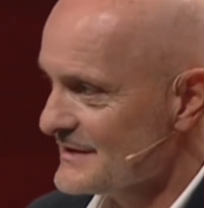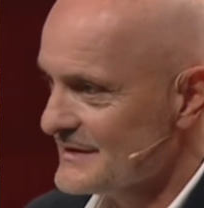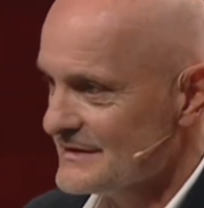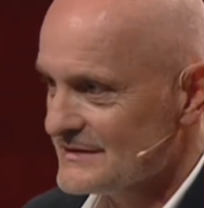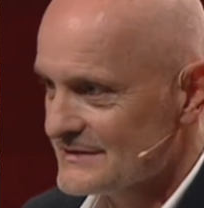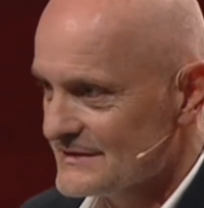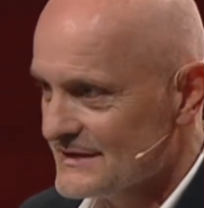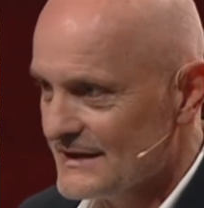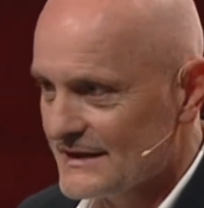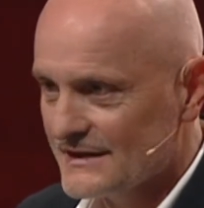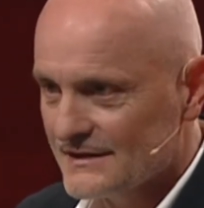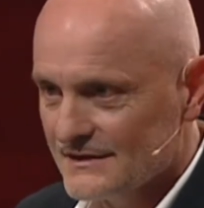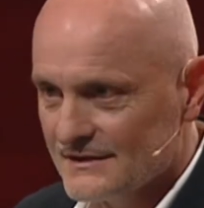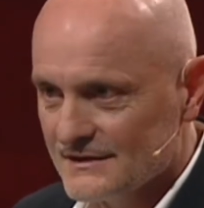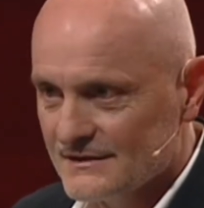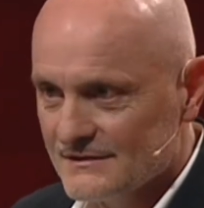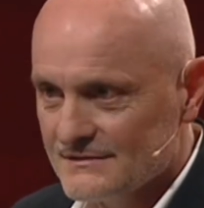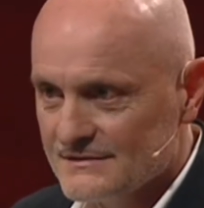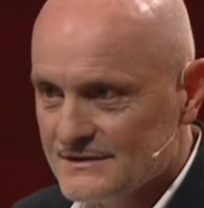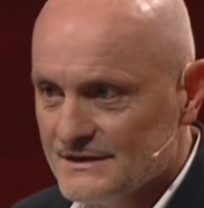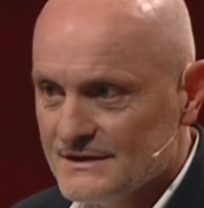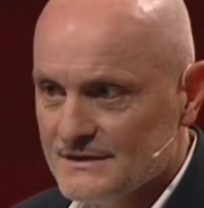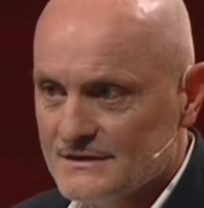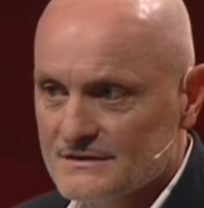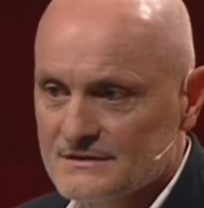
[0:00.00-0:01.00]
these technical
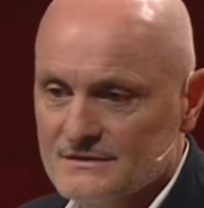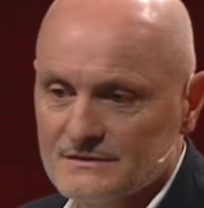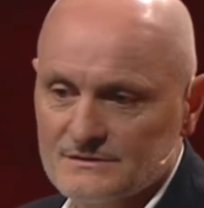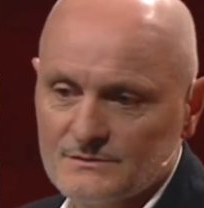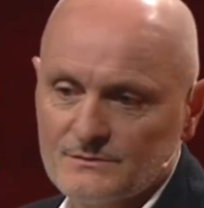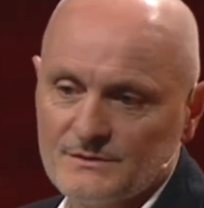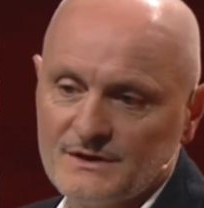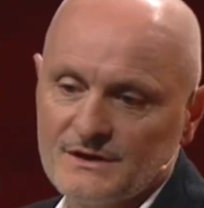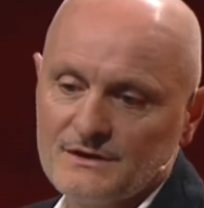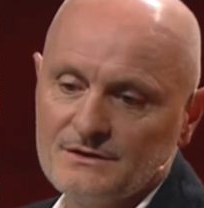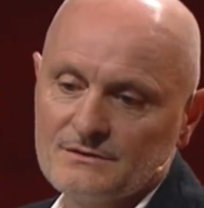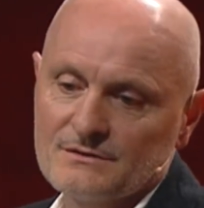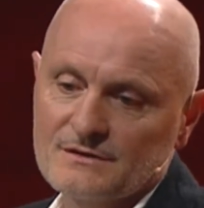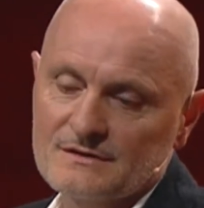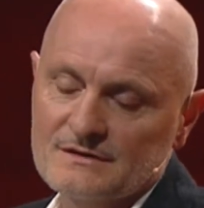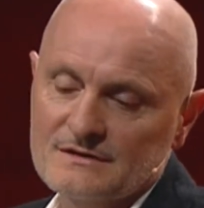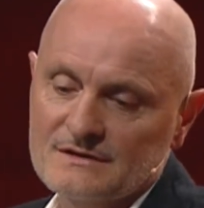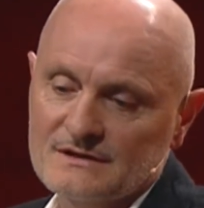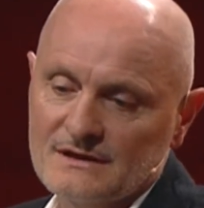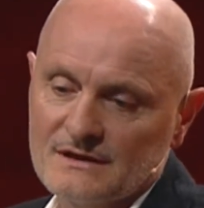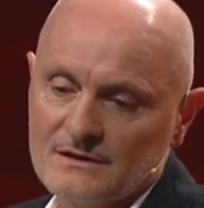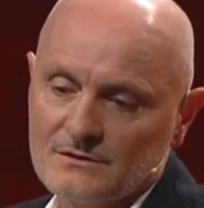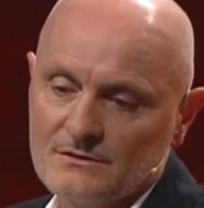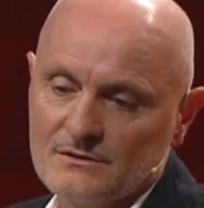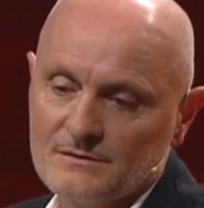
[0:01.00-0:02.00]
things. When you
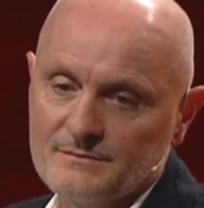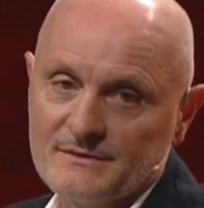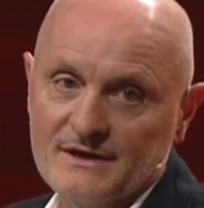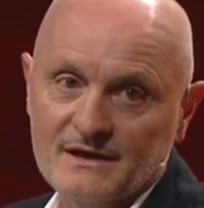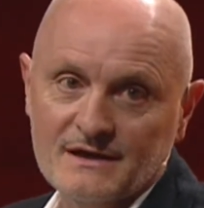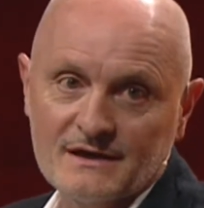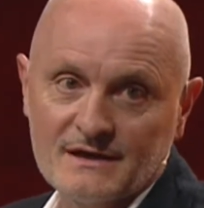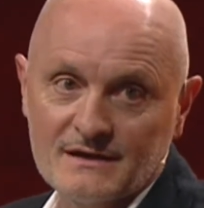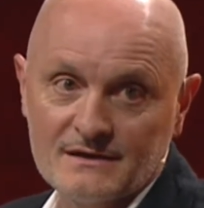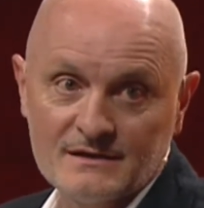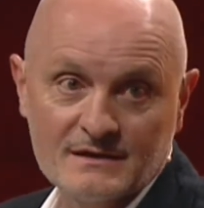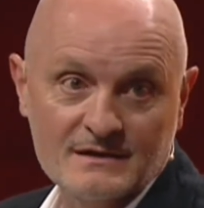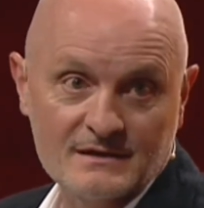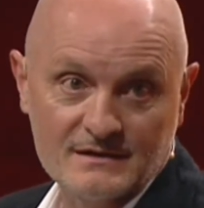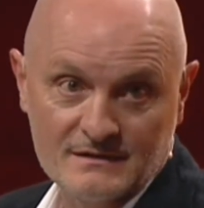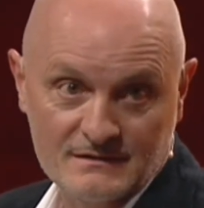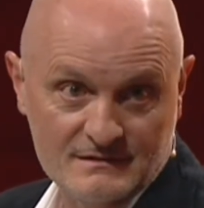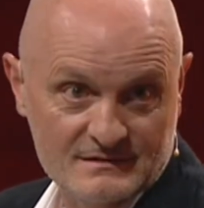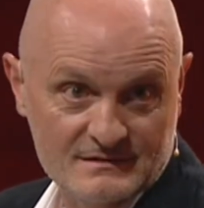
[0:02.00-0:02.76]
recycle mechanically